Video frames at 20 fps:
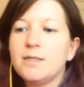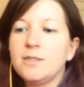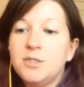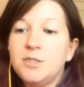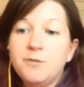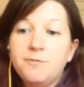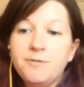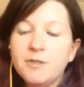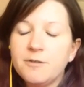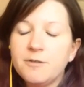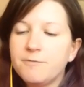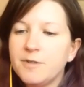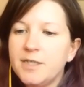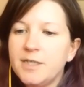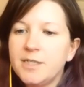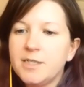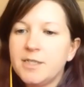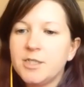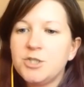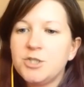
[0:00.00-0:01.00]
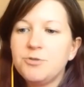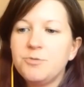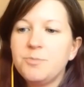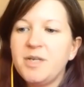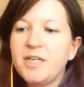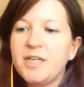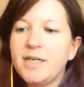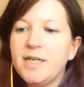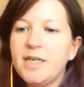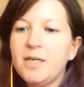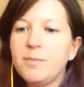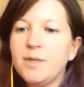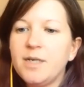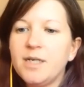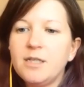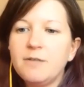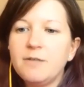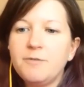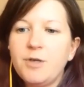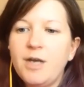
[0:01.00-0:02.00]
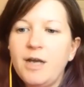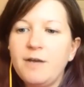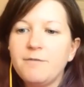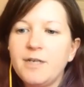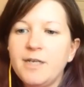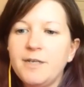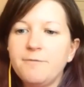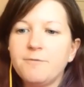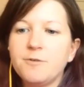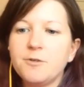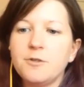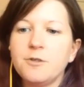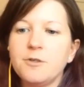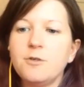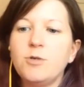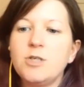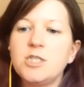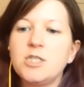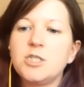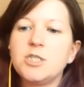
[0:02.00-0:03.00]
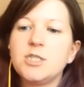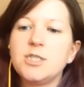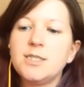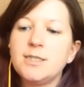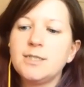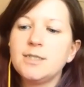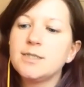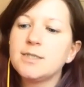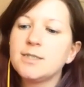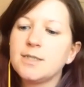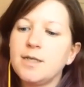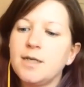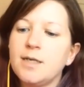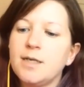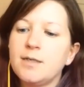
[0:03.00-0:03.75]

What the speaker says: Do feel free to shoot me an email if you have any further questions.